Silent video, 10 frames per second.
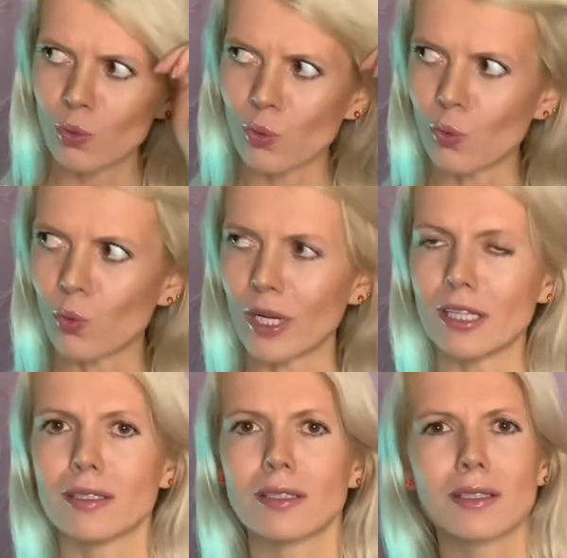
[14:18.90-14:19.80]

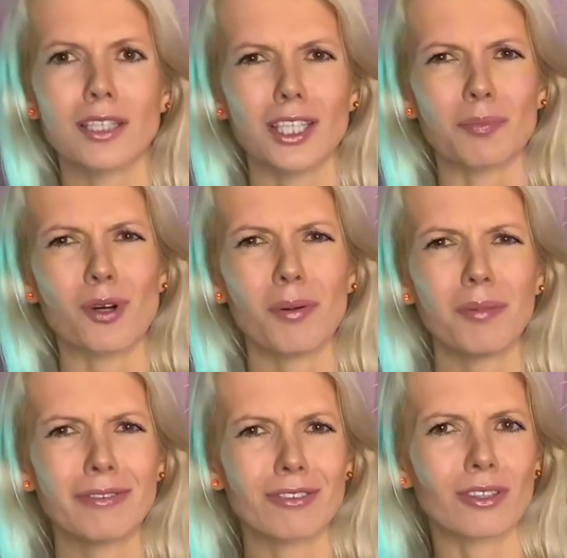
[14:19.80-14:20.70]
Well, he
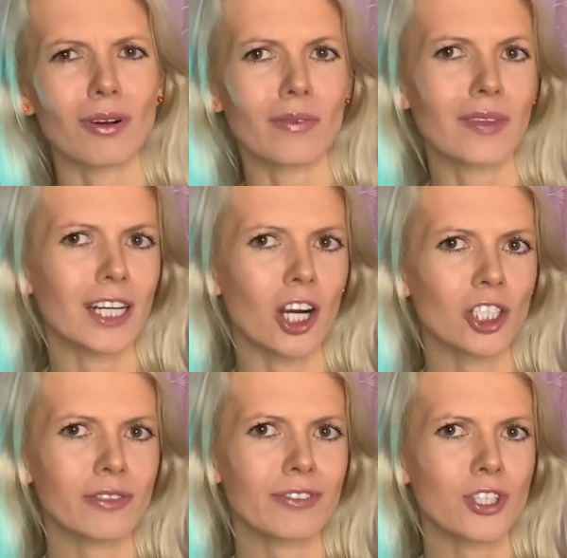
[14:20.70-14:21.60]
probably forgot that
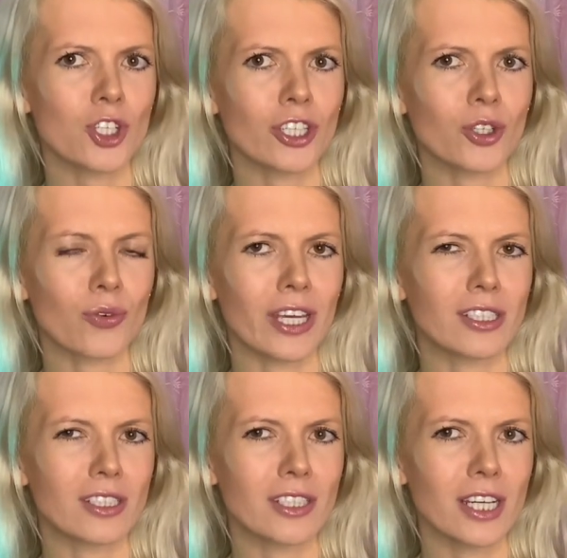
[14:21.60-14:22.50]
artificially
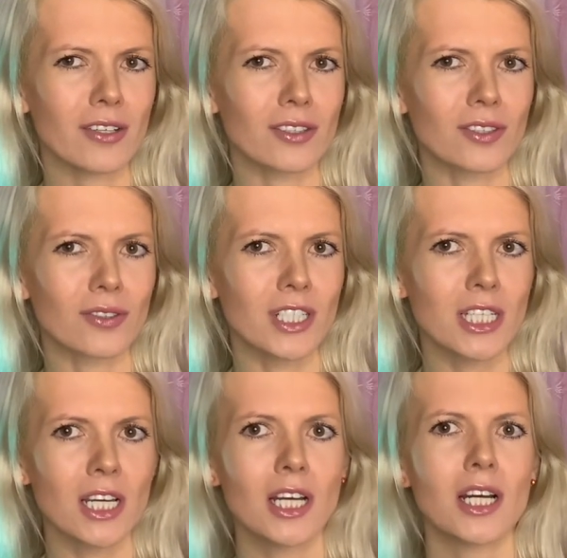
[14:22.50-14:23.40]
created
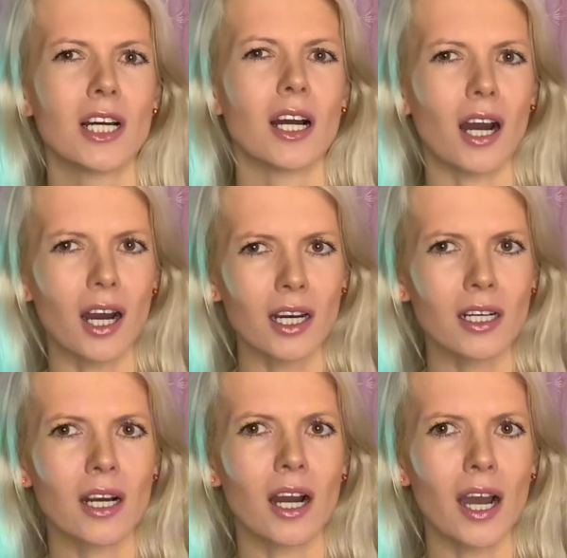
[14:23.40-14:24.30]
territories are
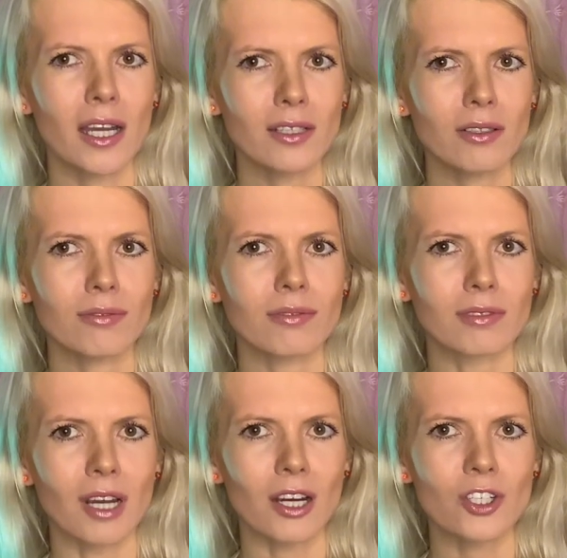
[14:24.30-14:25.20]
kind of
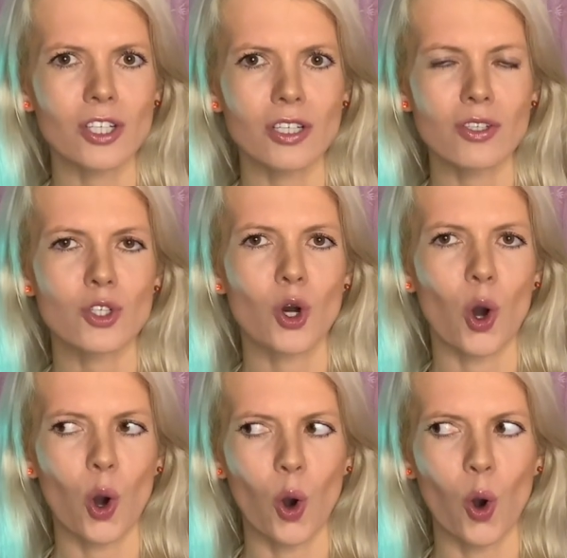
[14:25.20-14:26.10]
Russia's
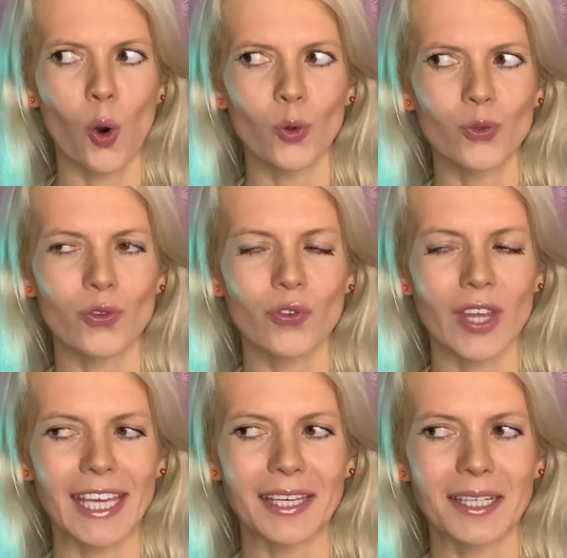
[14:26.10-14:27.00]
own
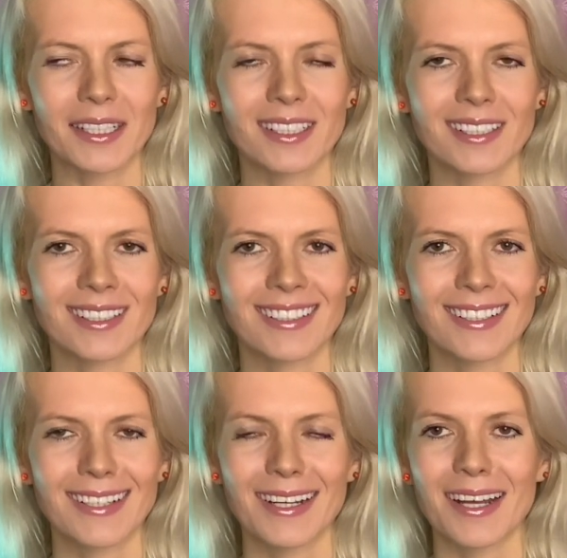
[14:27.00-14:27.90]
thing.
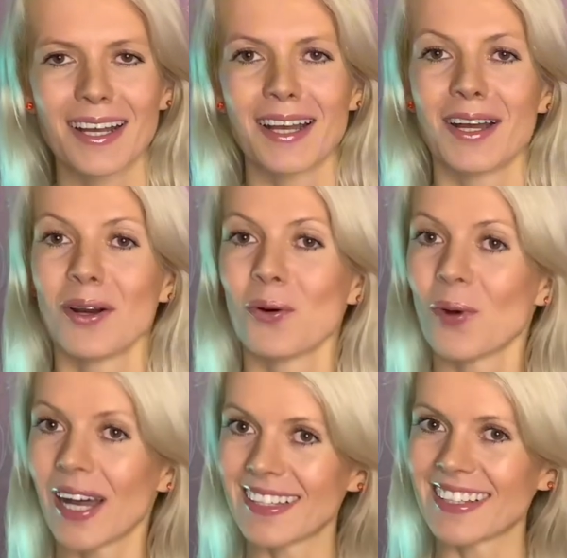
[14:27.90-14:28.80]

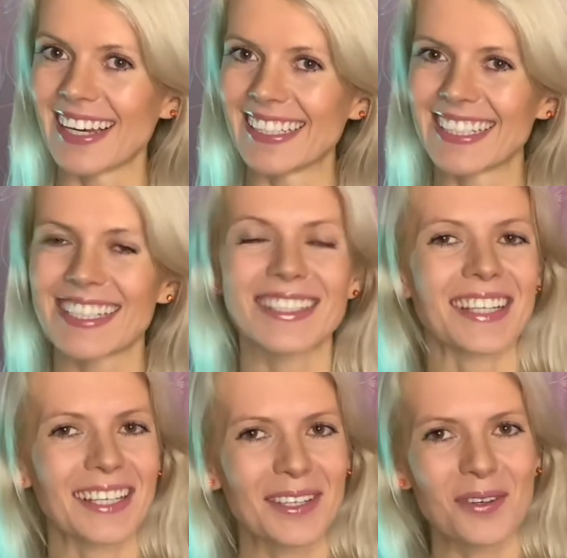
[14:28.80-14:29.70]
Well then,
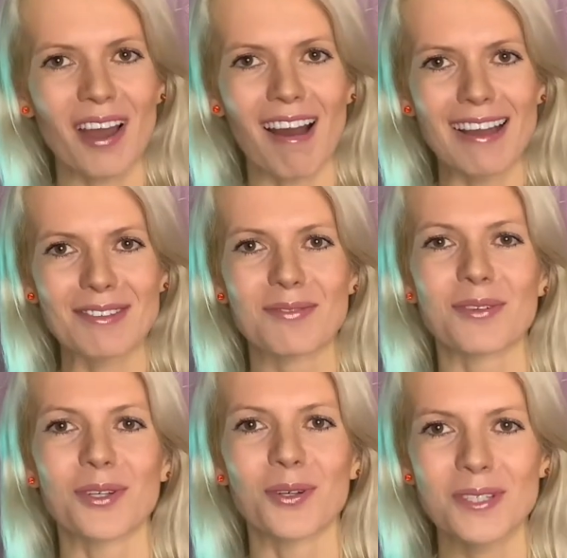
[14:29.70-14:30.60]
thank you guys
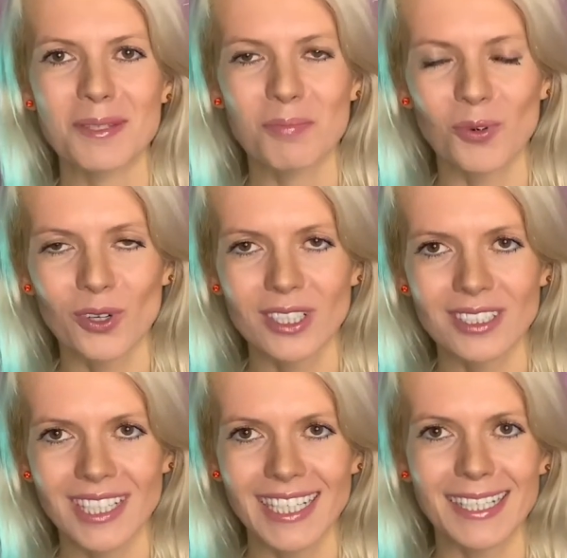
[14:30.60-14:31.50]
for your support.
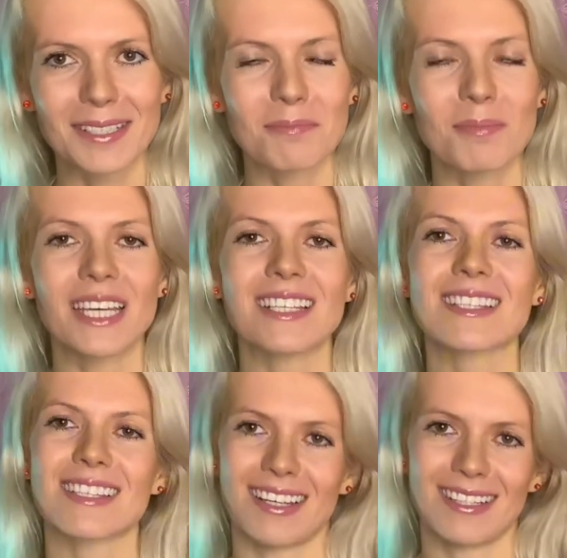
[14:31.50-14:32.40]
It
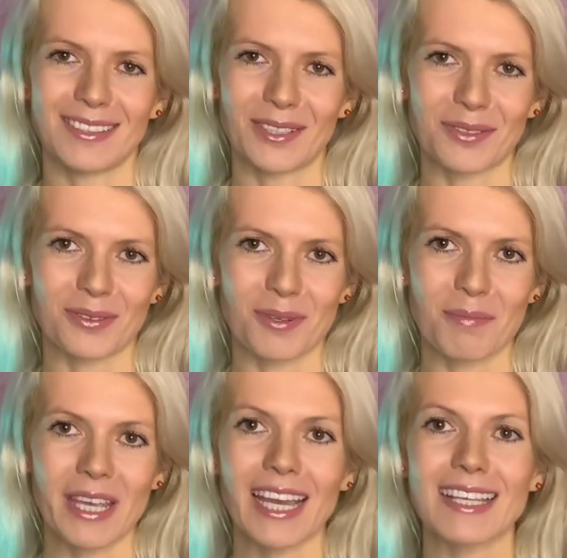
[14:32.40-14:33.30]
means a lot for
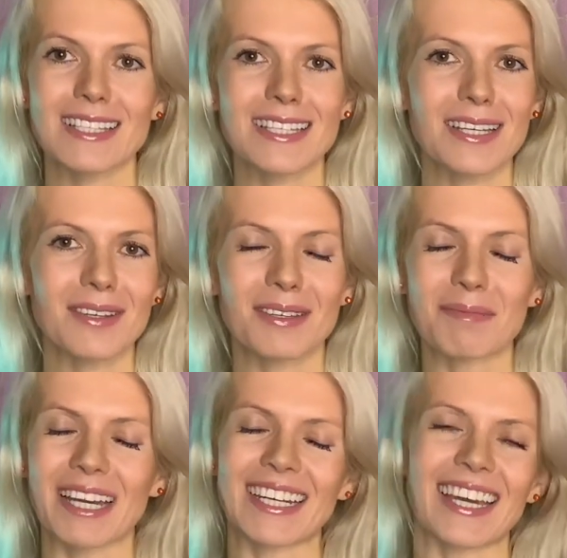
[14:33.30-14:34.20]
me, and see you in
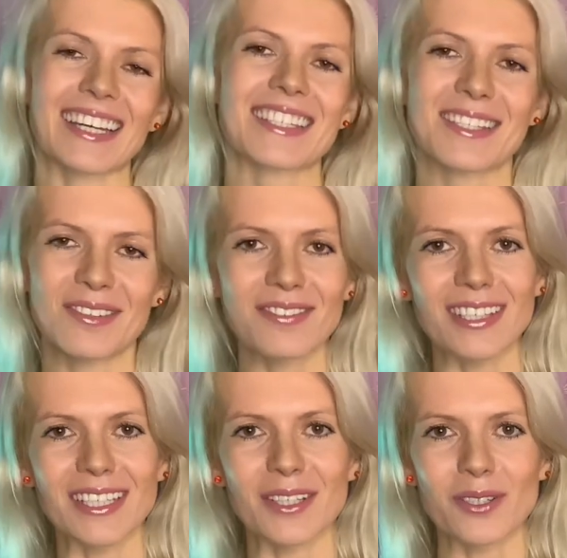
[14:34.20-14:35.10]
my next
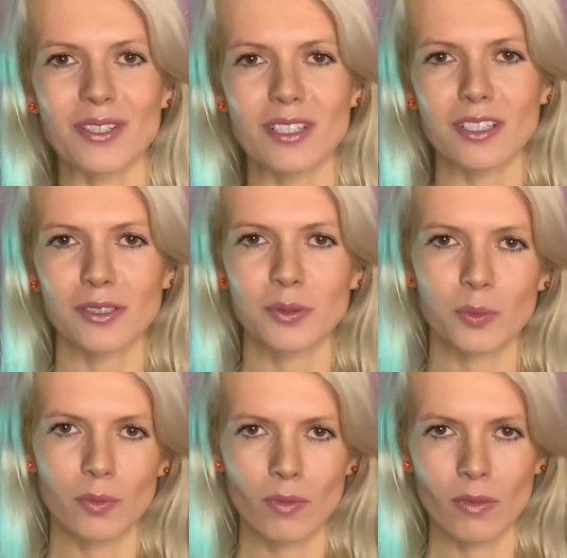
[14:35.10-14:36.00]
videos.
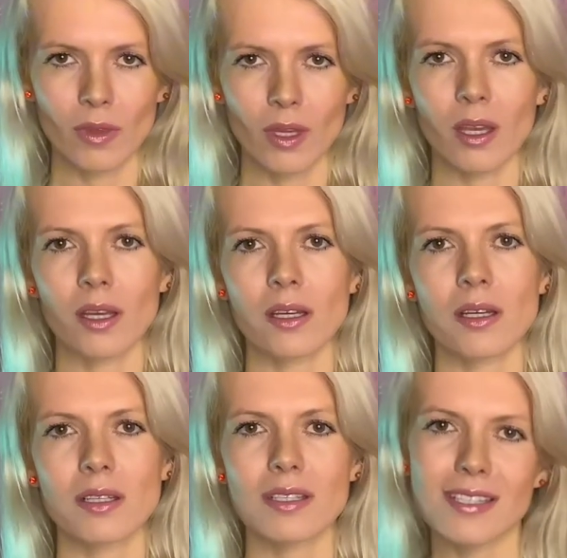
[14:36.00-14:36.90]

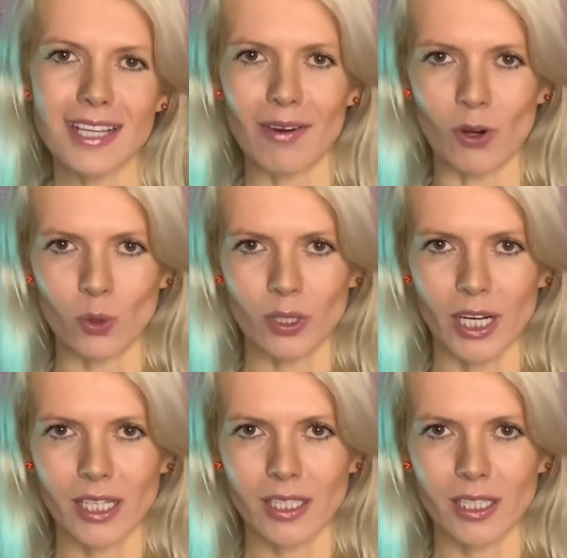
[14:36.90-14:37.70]
Slava Ukraini!